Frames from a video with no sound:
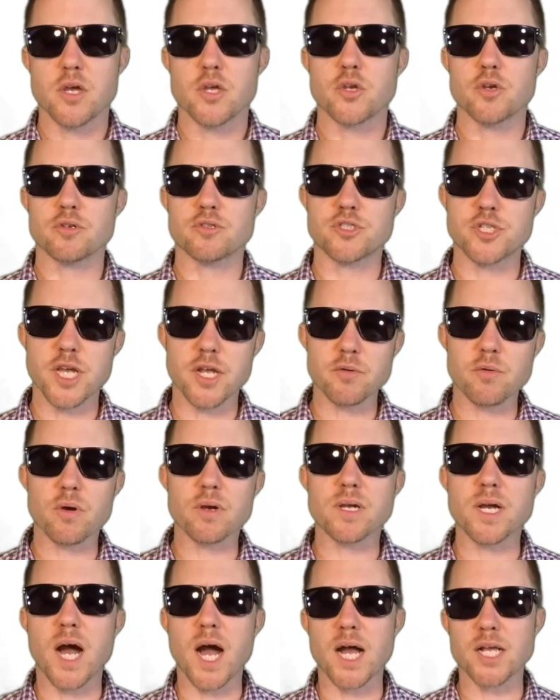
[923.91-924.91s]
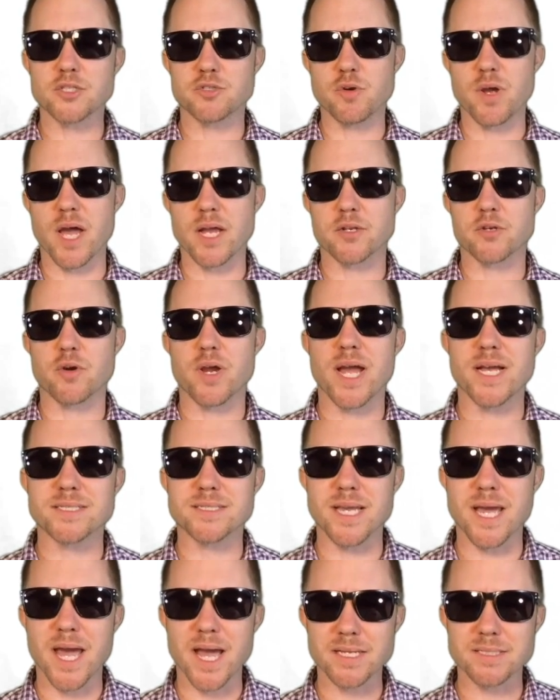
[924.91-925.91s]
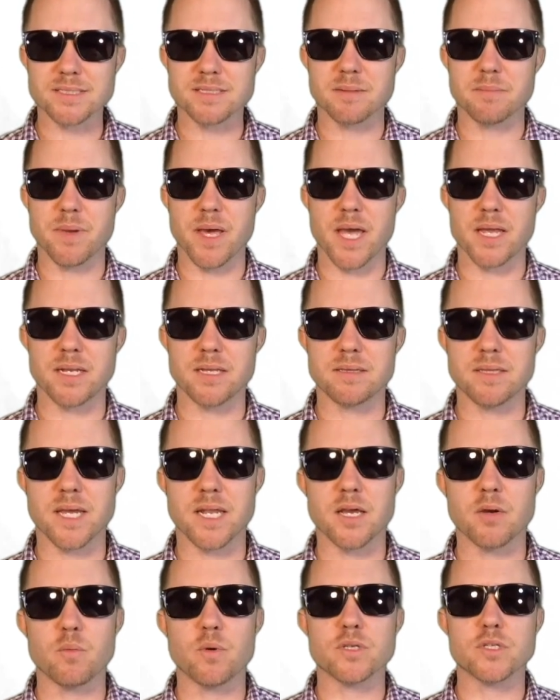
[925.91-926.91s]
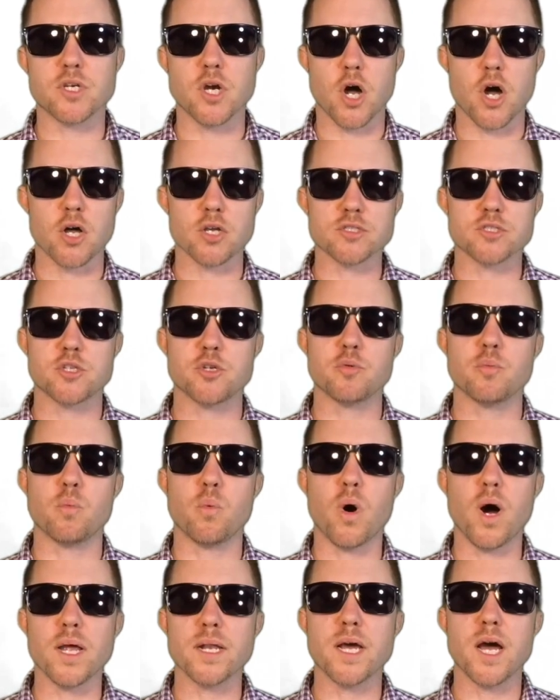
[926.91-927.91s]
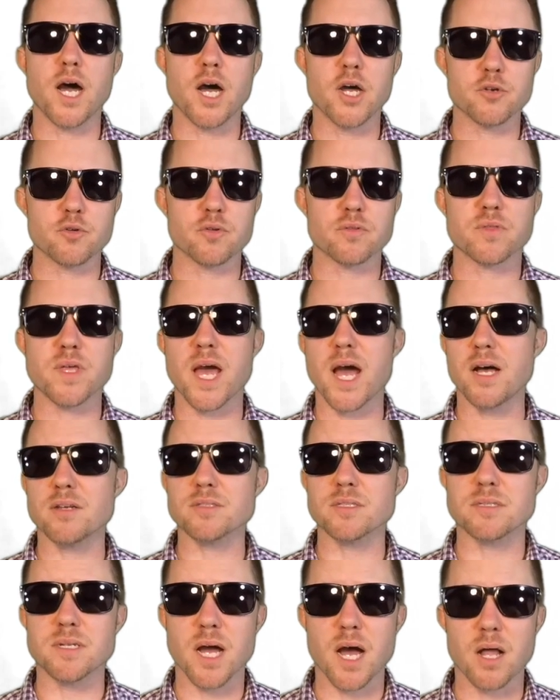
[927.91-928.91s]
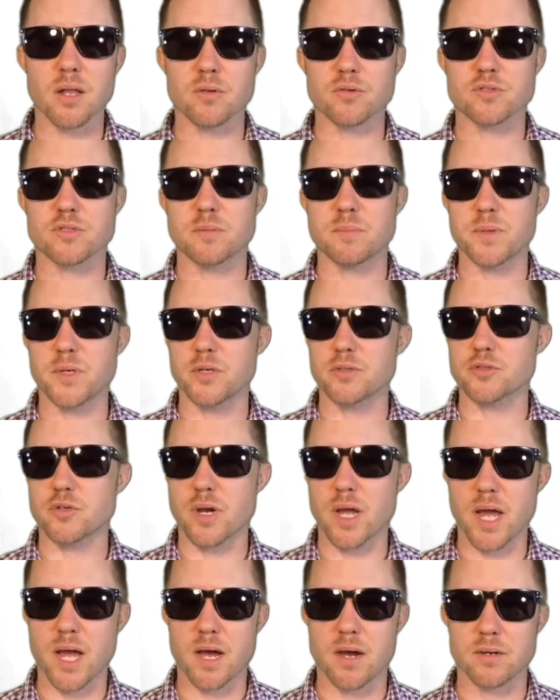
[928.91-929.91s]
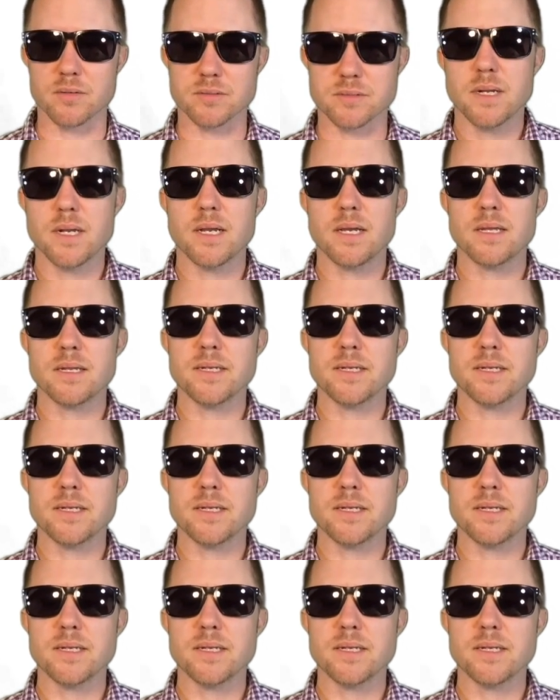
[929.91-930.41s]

Your general contractor has estimated that it would cost you $100,000 to build your house.